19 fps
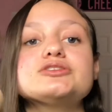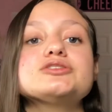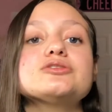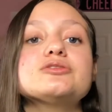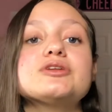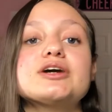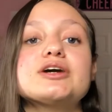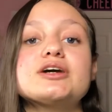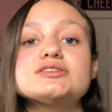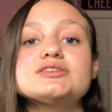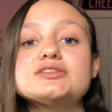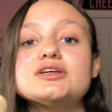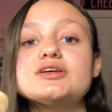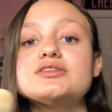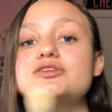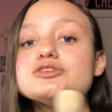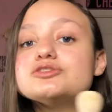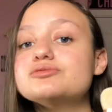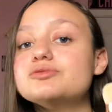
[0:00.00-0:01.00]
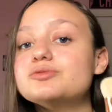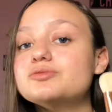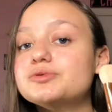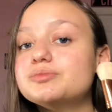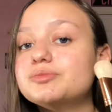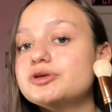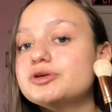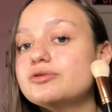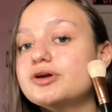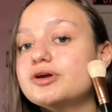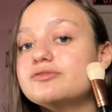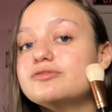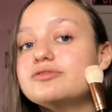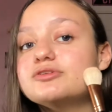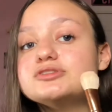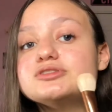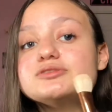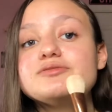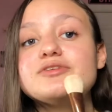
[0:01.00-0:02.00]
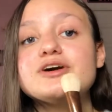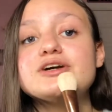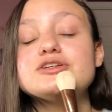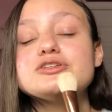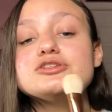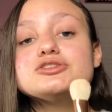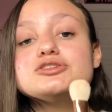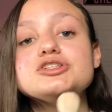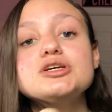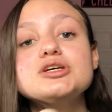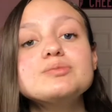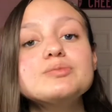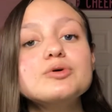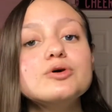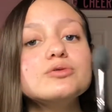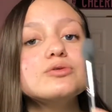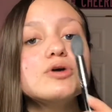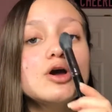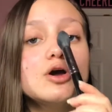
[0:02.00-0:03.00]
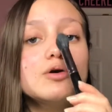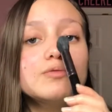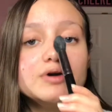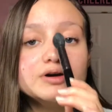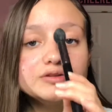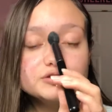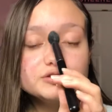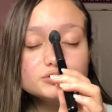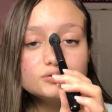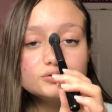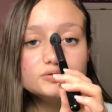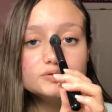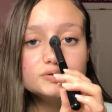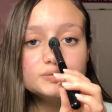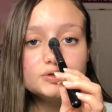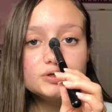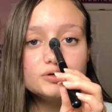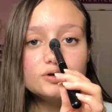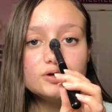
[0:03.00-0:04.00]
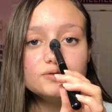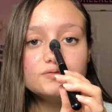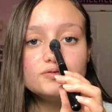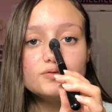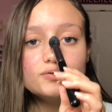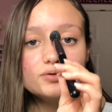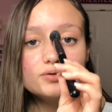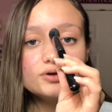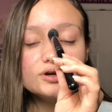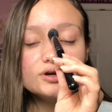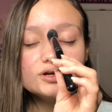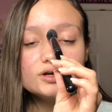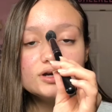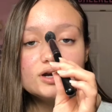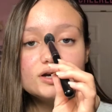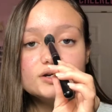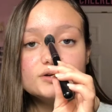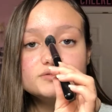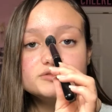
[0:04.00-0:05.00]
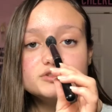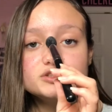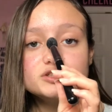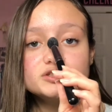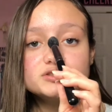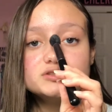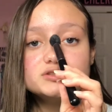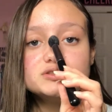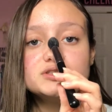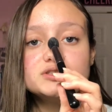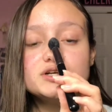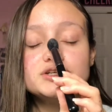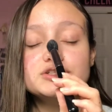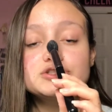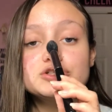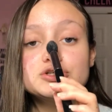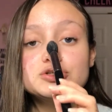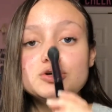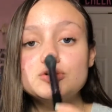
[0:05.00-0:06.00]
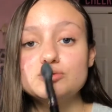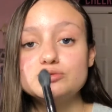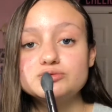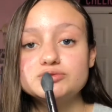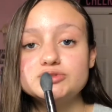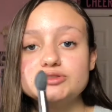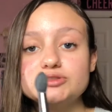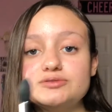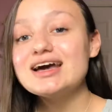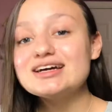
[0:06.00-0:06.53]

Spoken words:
So like I said, this one would be great for defining your cheekbone, while this one would be great for kind of just setting your nose.